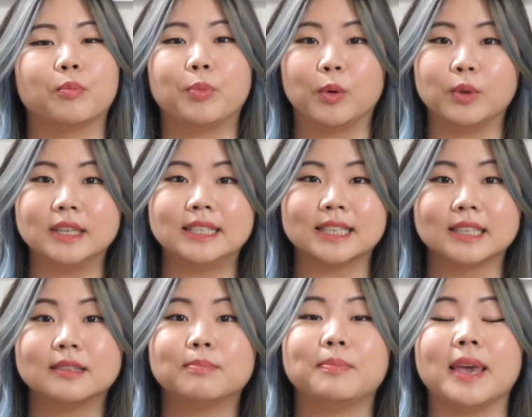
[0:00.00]
but we
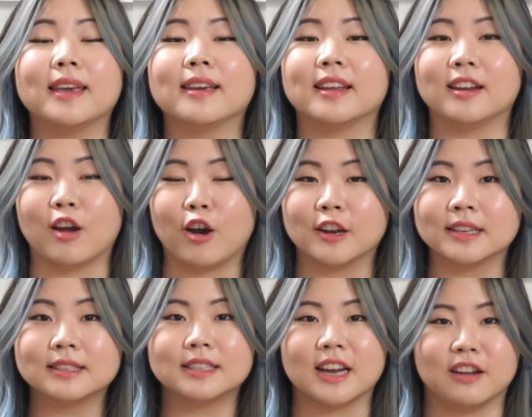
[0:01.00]
did make an
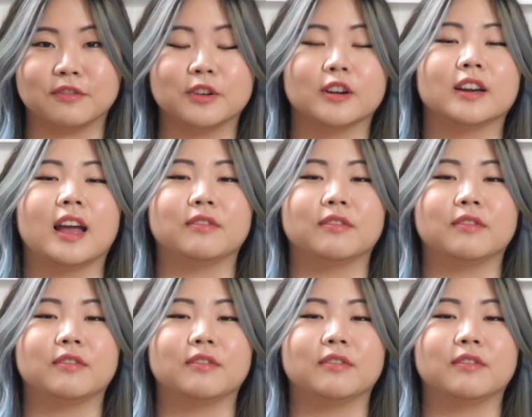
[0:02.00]
honest effort